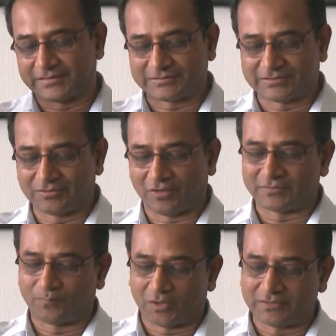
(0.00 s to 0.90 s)
traditional knowledge
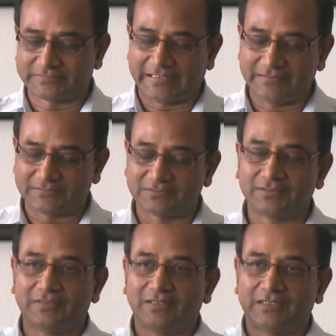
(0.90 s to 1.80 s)
with modern science
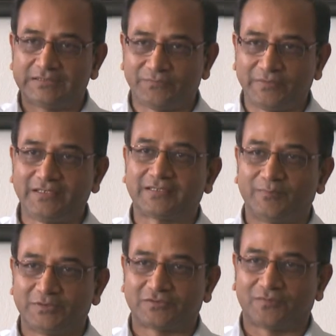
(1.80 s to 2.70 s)
is a winning
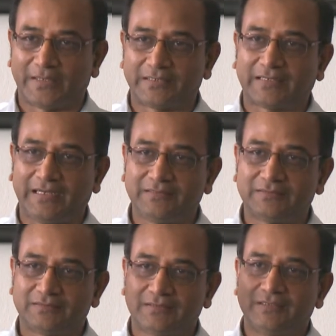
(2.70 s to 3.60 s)
combination of mankind.